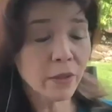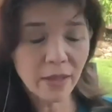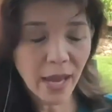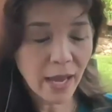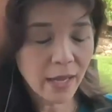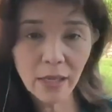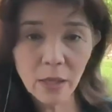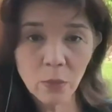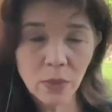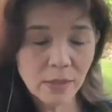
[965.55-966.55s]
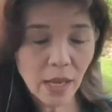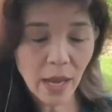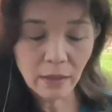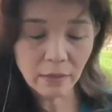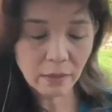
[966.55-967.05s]
Other than that,
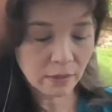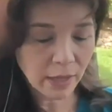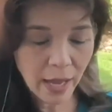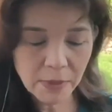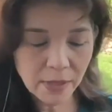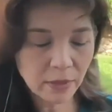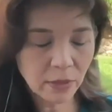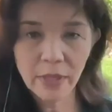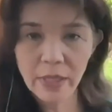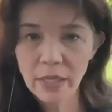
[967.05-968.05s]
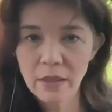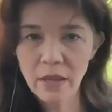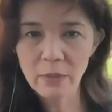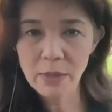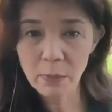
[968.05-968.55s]
I absolutely
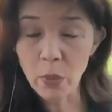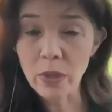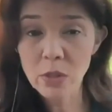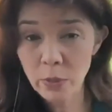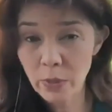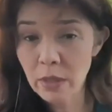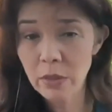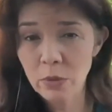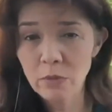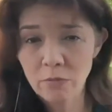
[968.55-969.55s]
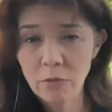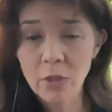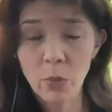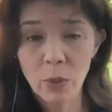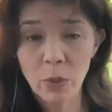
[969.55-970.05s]
thought it was important to include,
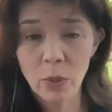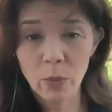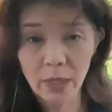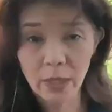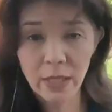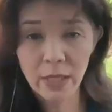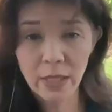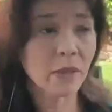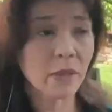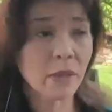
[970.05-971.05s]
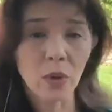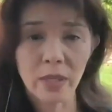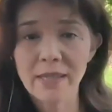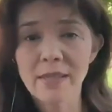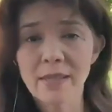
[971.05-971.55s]
what really did happen, the court
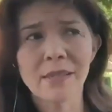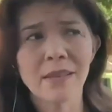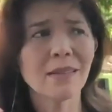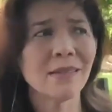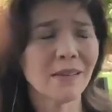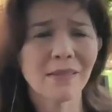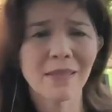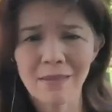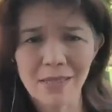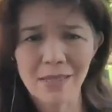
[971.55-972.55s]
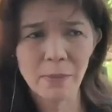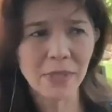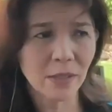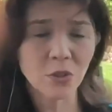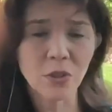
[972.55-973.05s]
cases. The nice thing is that the
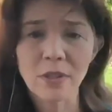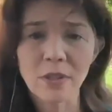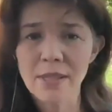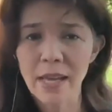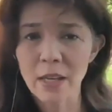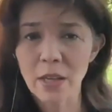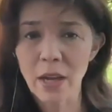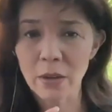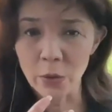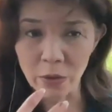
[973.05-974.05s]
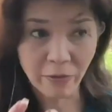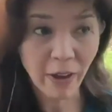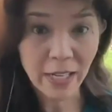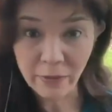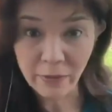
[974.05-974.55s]
depositions that you could
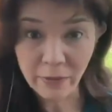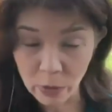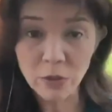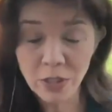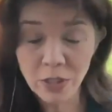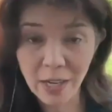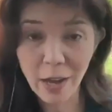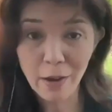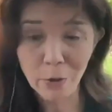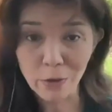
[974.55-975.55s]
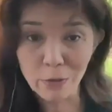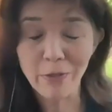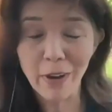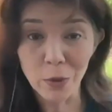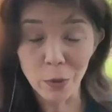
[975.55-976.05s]
find if you searched enough, you could
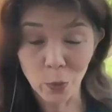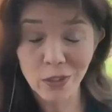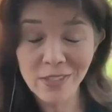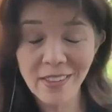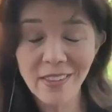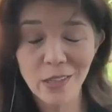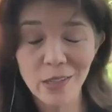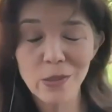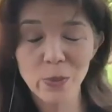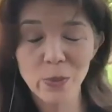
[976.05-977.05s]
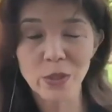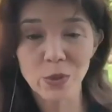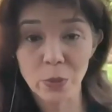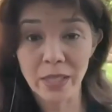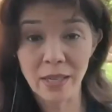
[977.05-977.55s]
find their words that they use, which was
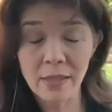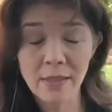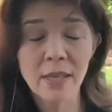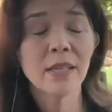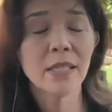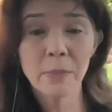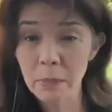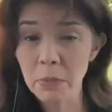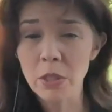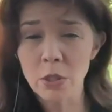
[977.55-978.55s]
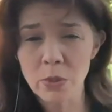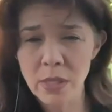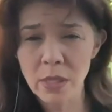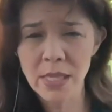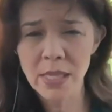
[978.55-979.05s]
really nice to be able to use
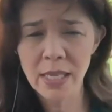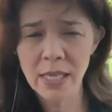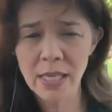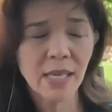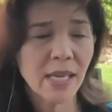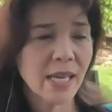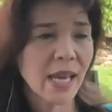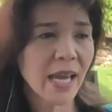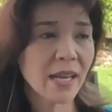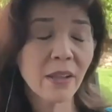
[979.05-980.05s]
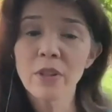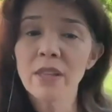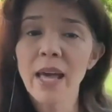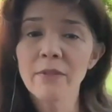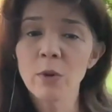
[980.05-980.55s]
those things. And other
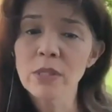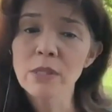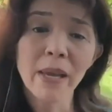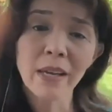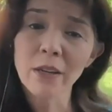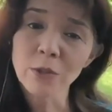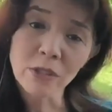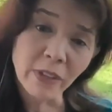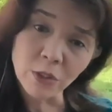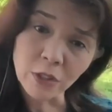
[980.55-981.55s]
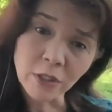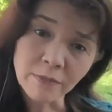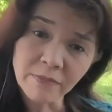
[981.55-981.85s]
than that, of course, my character's fictional.